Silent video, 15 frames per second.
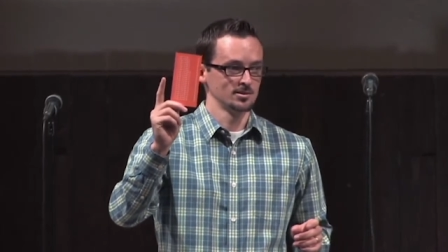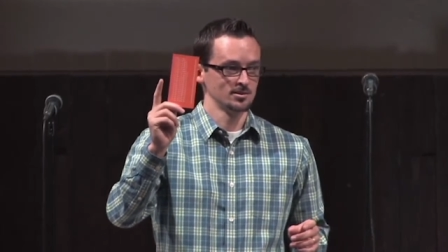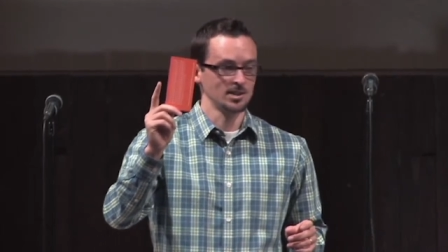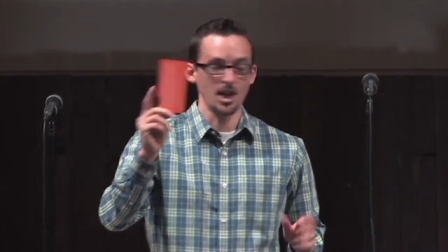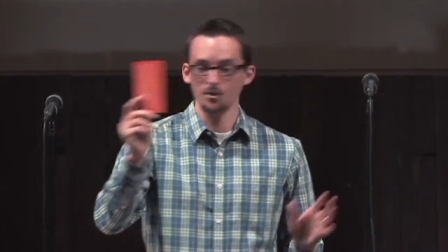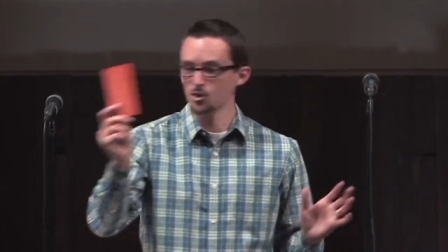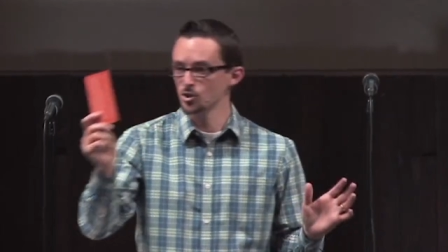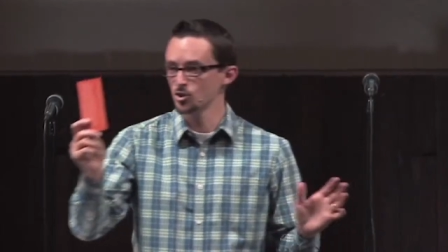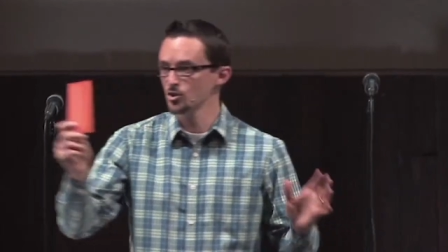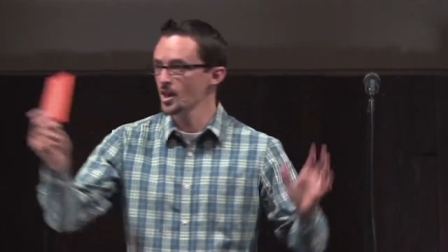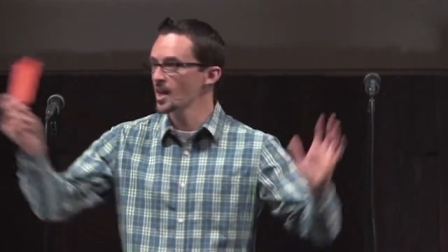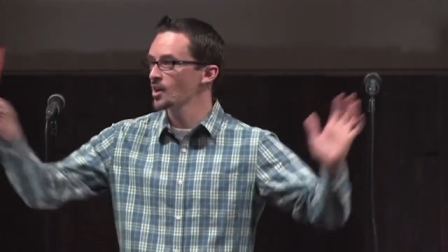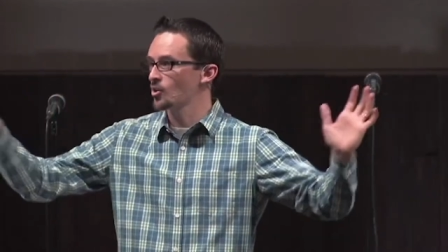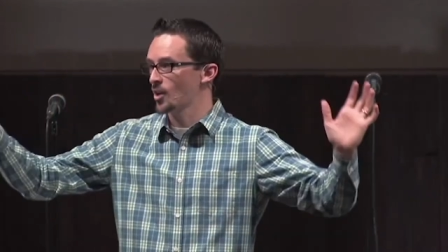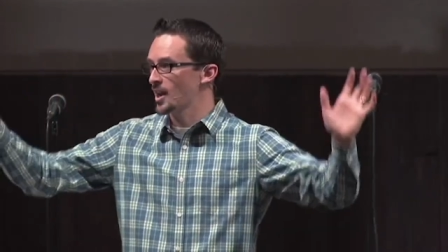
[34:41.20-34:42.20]
Now, if you do
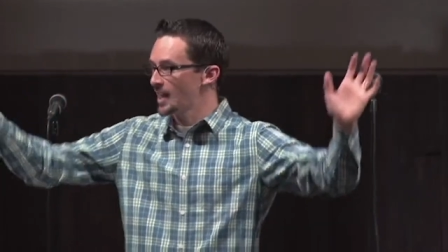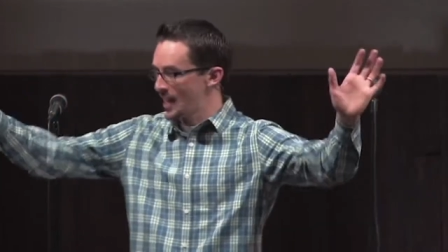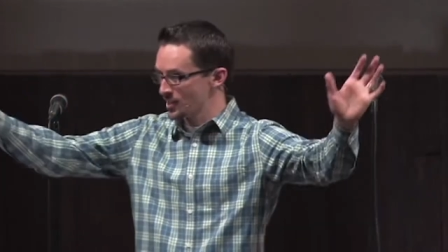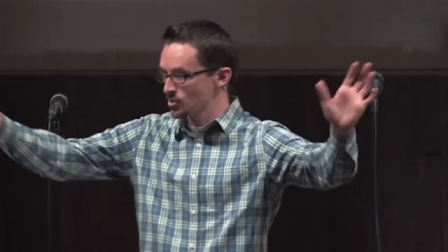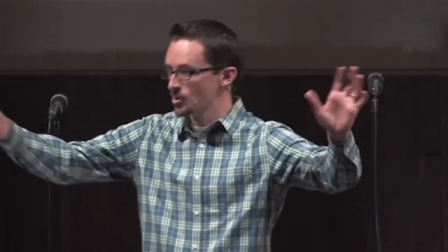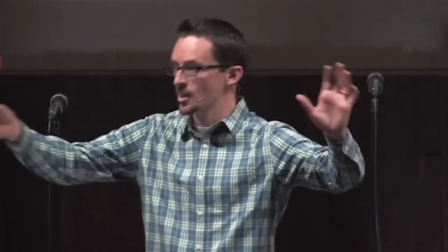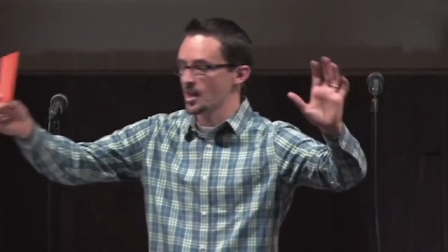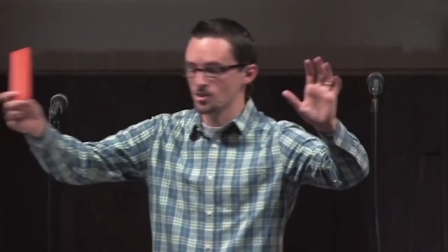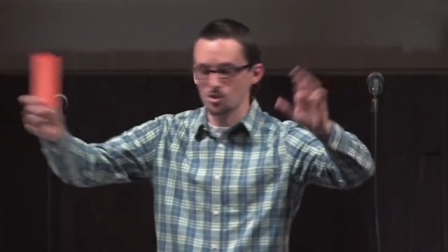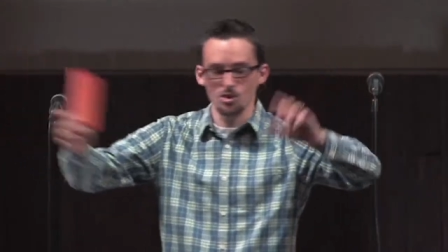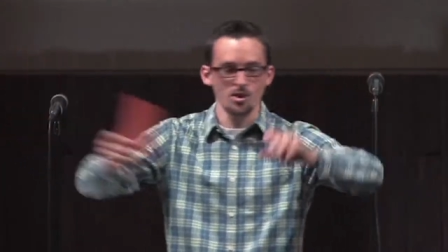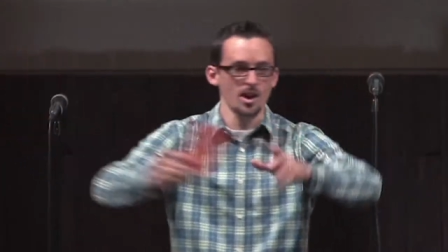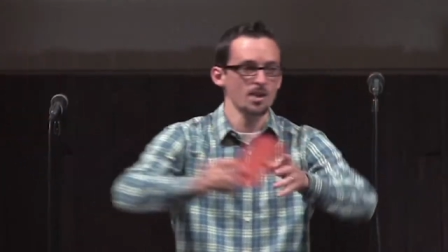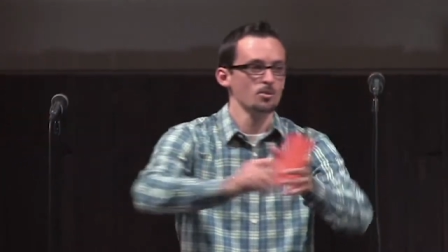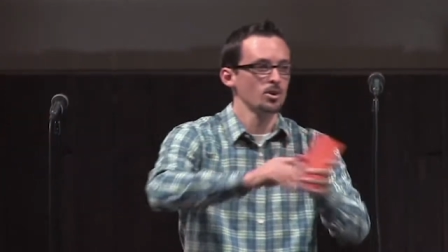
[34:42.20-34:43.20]
that, great. Extra
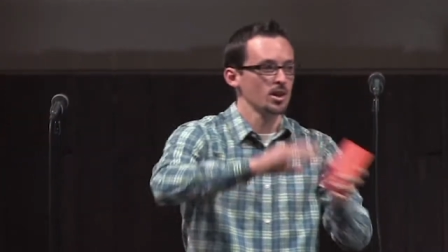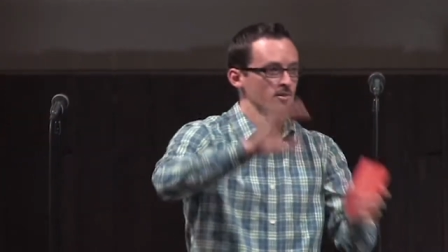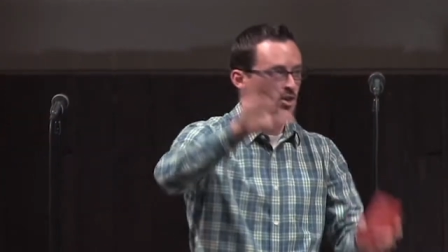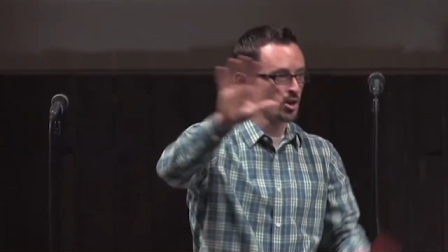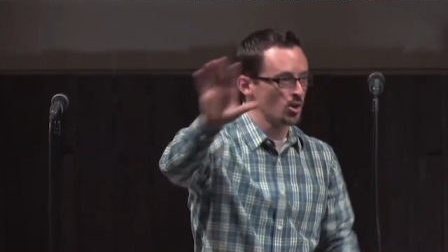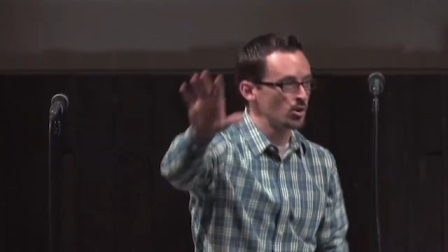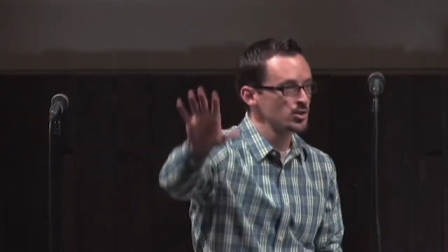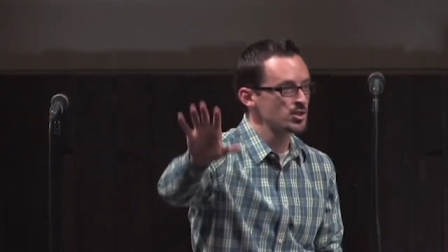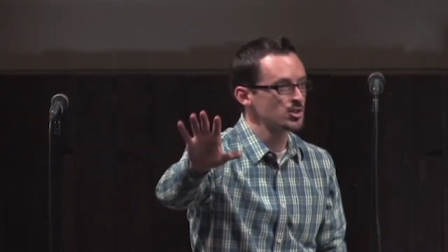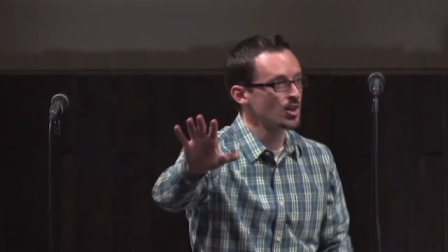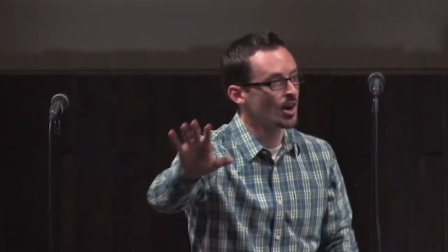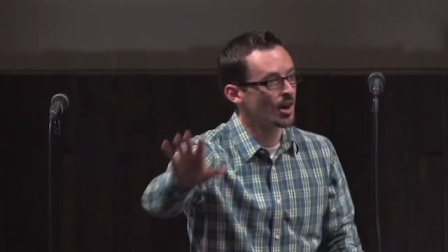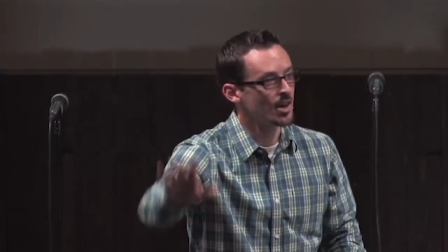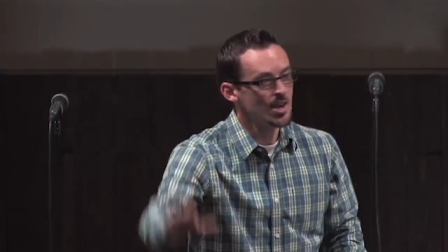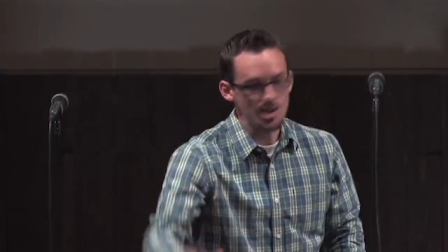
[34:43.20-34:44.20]
credit, we'll give you a gold
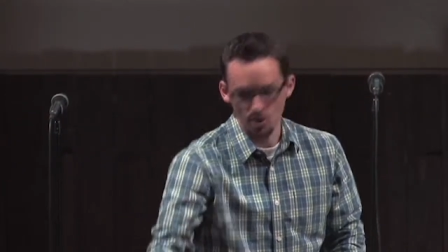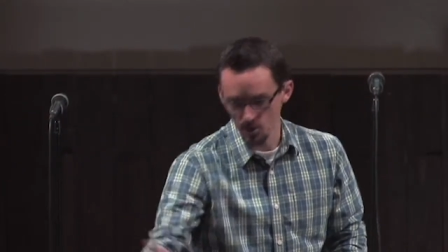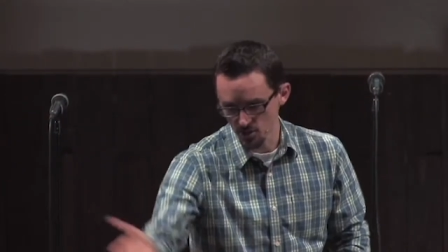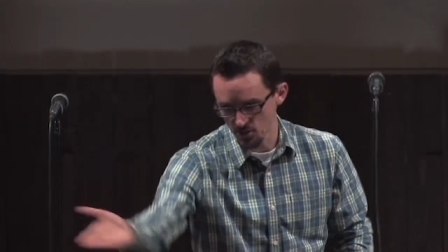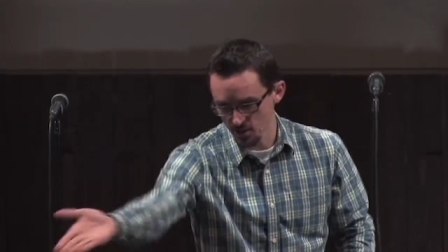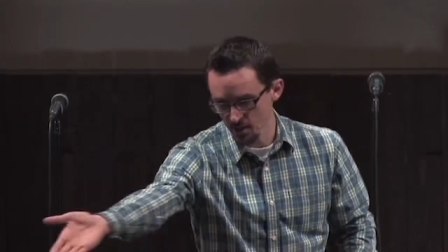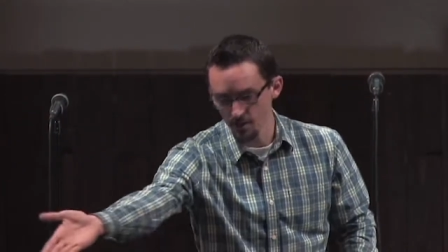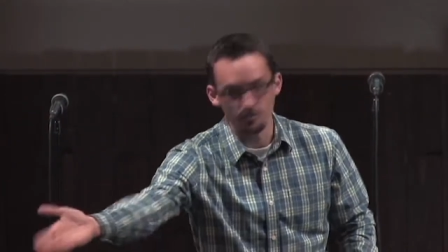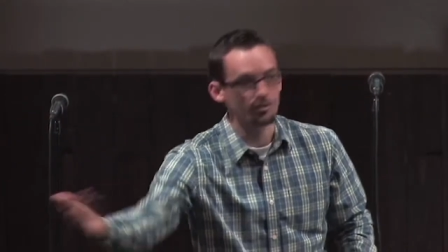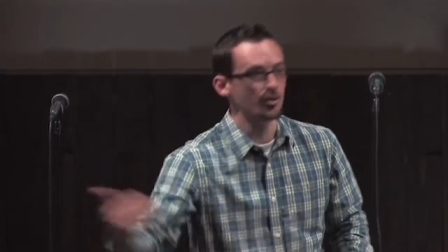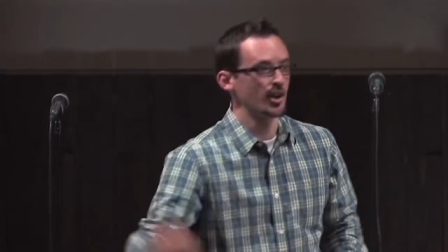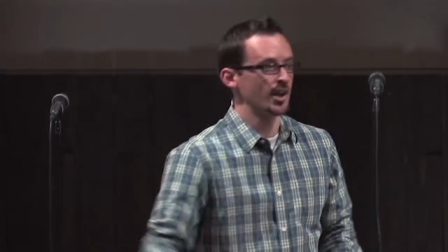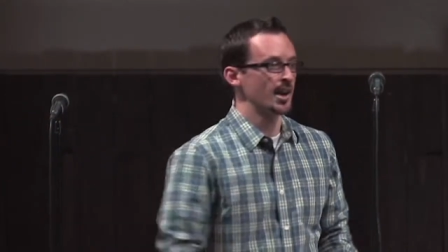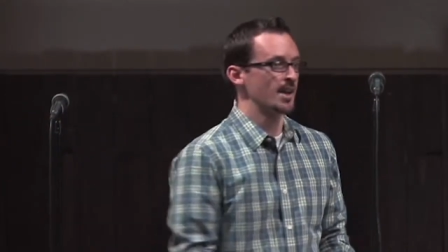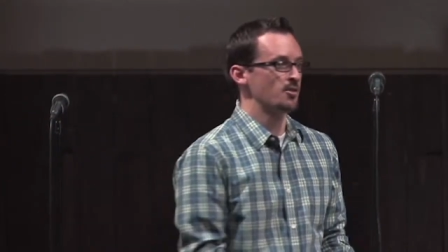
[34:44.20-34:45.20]
star. You could sit up
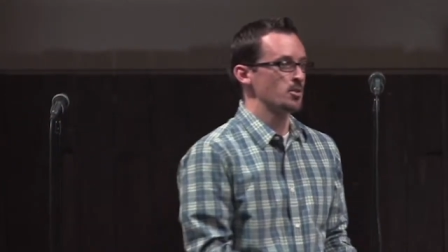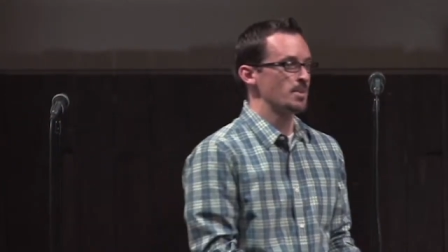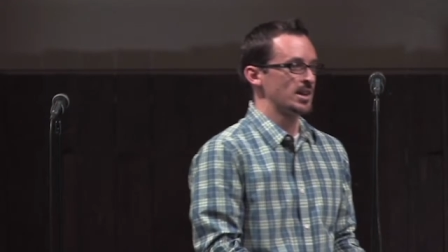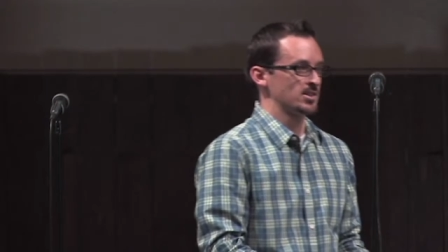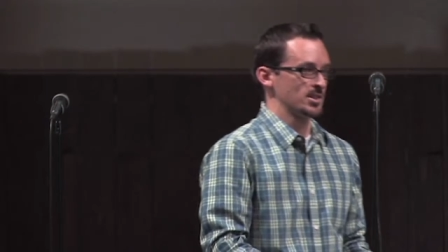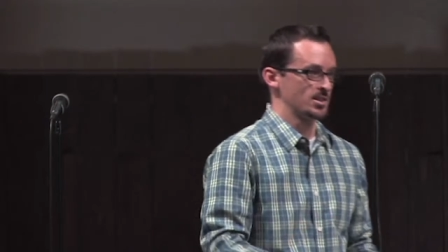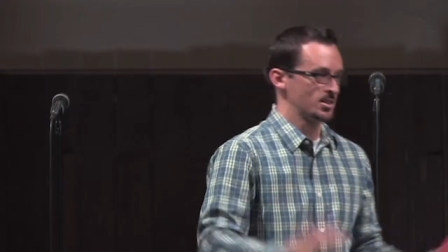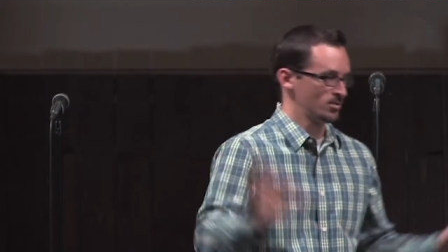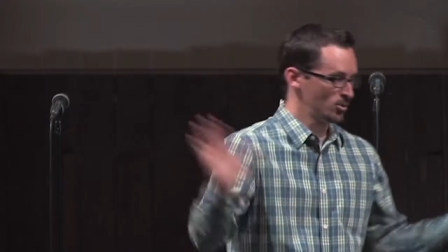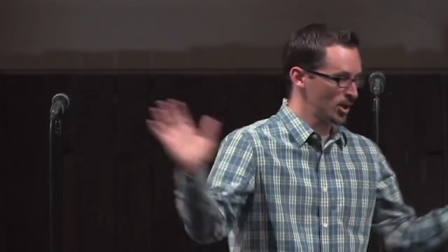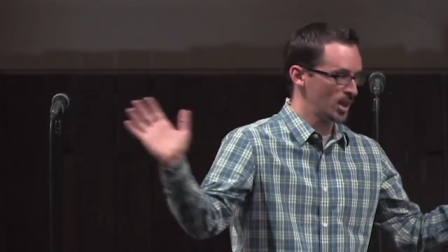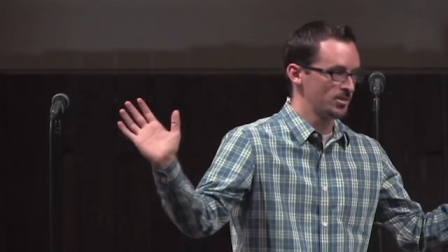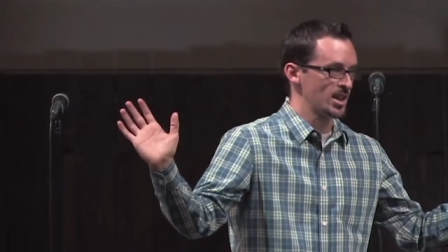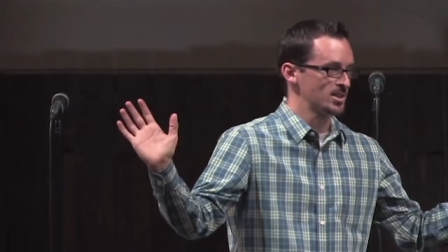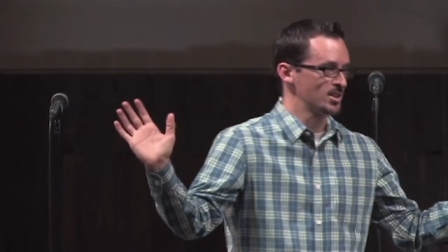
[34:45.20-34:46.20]
front in every message. We'll
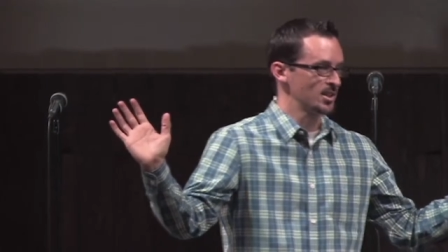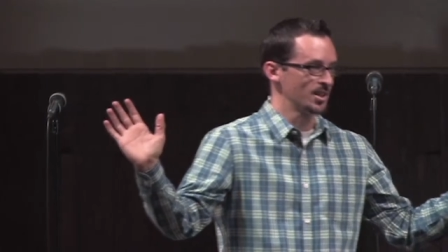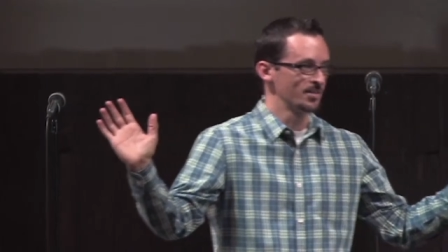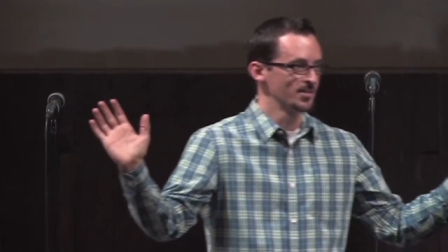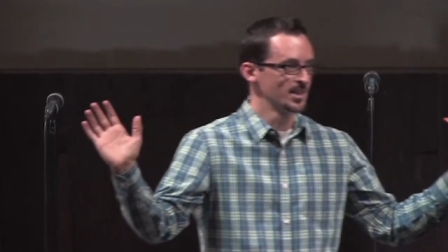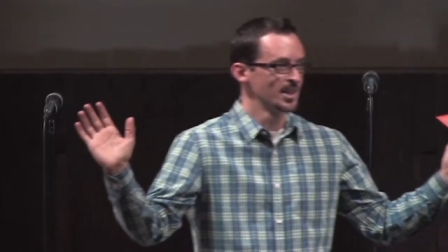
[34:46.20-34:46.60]
give that to you.